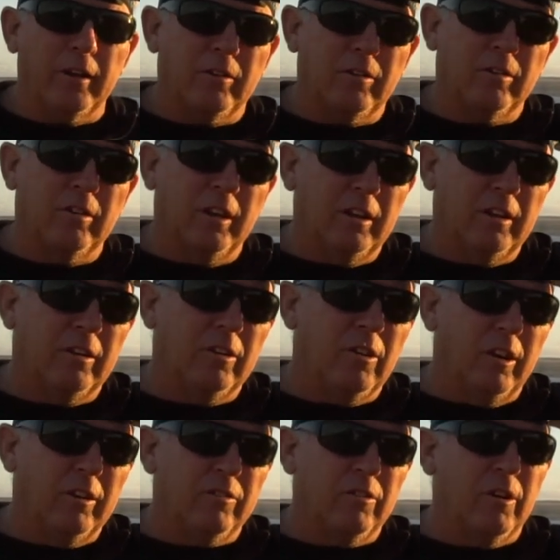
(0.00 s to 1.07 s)

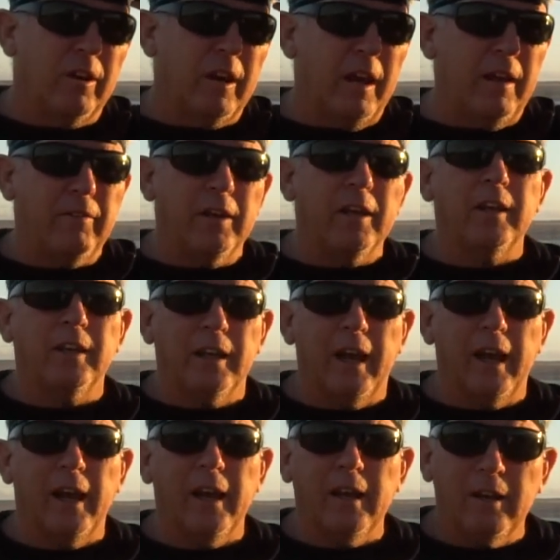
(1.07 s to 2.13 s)
It's not heavy in your
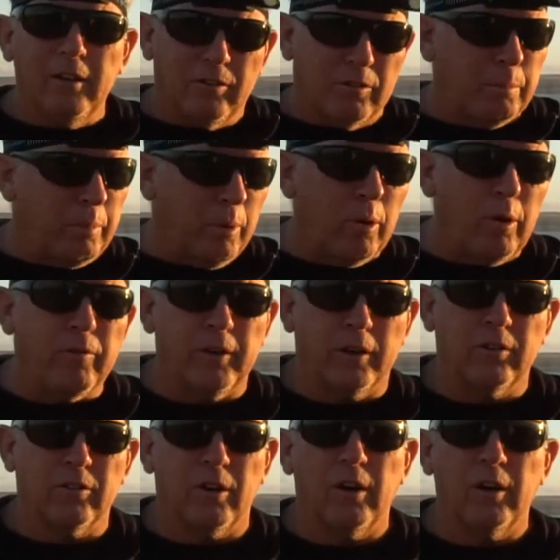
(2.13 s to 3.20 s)
hand. It's a
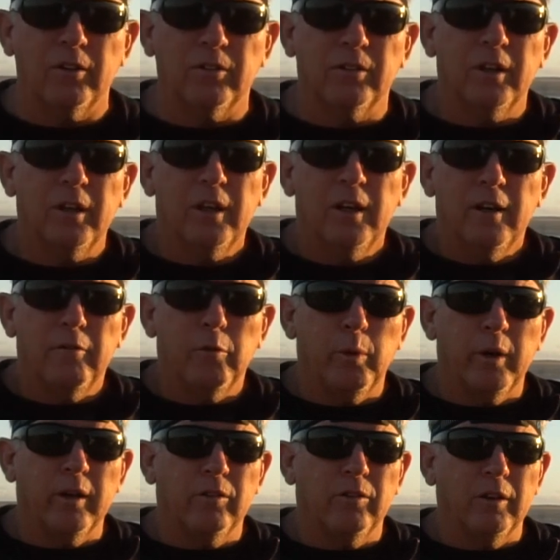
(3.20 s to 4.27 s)
perfect size for
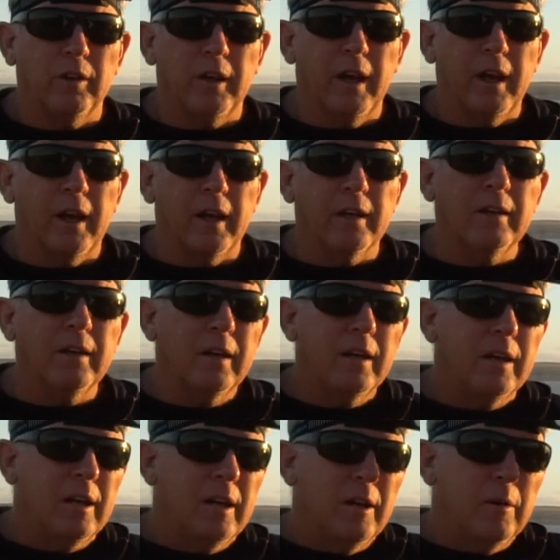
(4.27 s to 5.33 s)
when it's in your hand.
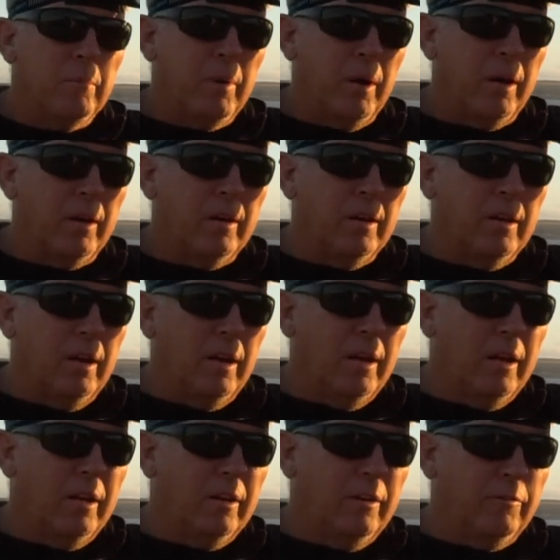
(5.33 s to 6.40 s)
But
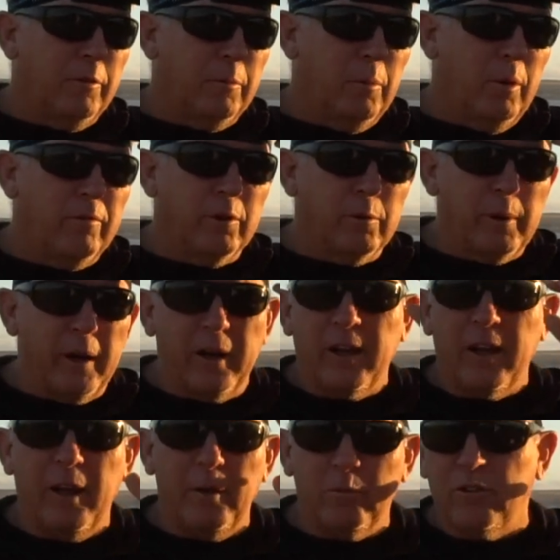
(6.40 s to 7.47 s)
if you're moving around a
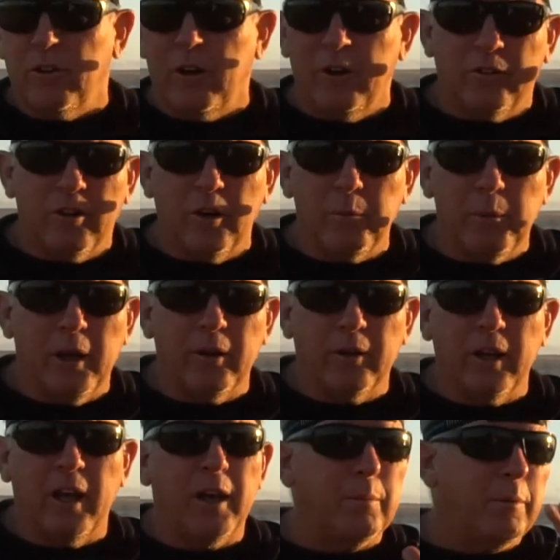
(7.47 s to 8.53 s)
campsite, it's going to be
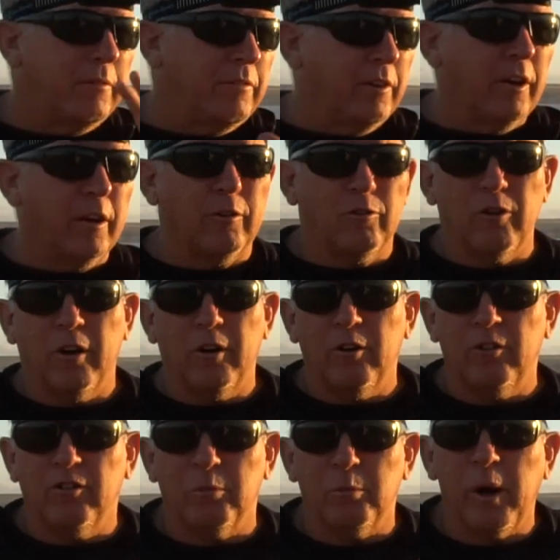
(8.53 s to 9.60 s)
okay. But if you're going to try and
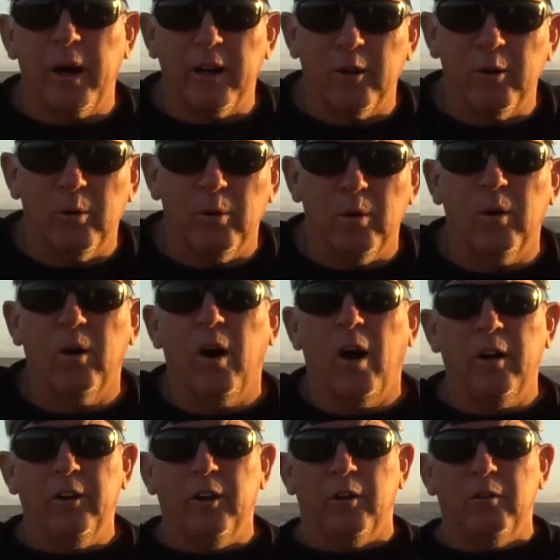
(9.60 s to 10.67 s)
do some running or,
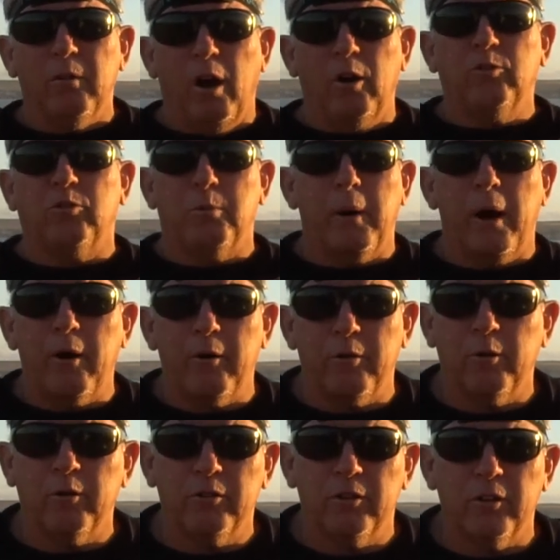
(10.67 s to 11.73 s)
you know, ultra
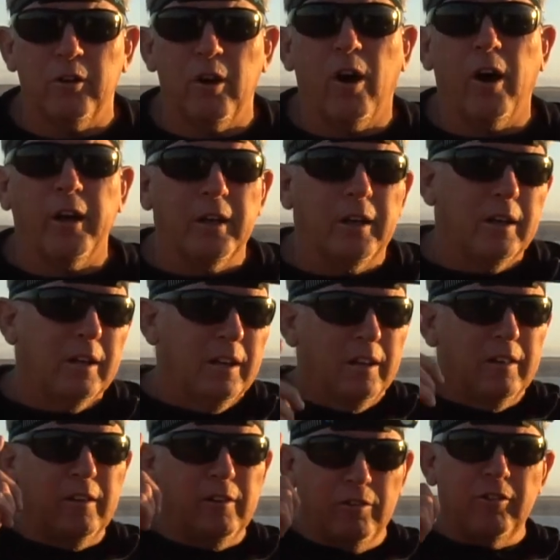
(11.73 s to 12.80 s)
marathons at night,
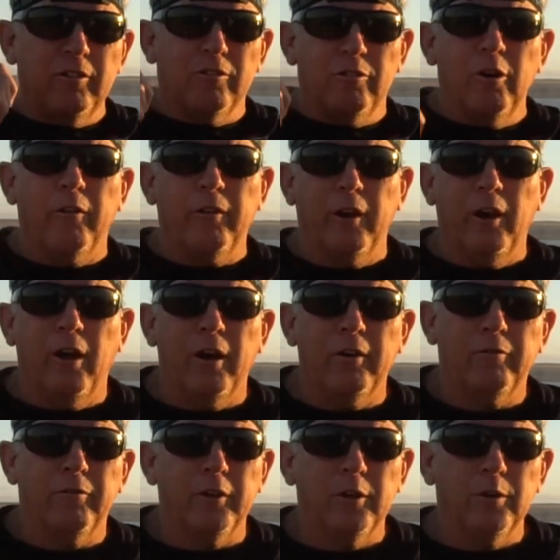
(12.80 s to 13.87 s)
this is not the
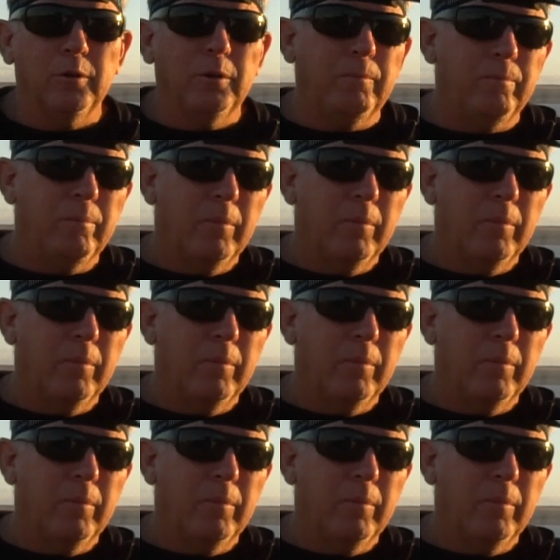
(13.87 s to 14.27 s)
light for you.